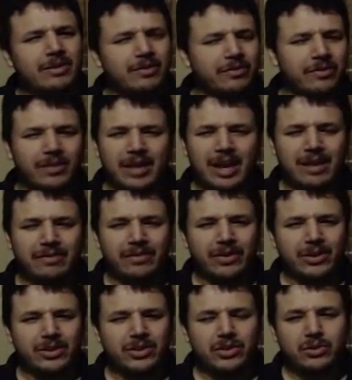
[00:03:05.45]

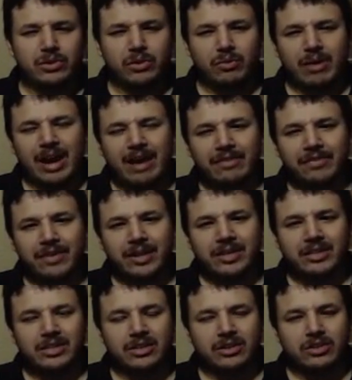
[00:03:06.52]
flavor to the
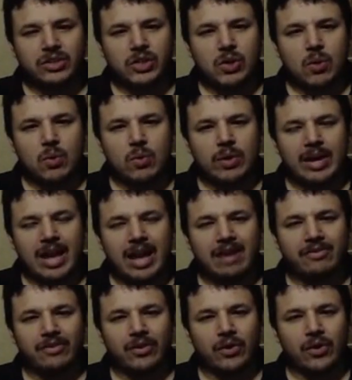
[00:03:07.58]
graphics and also
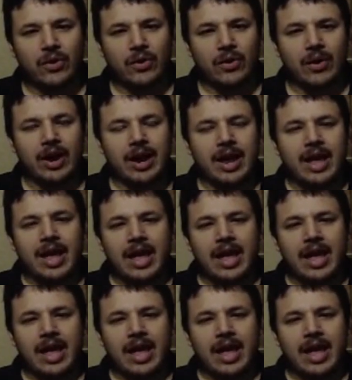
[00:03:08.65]
gave her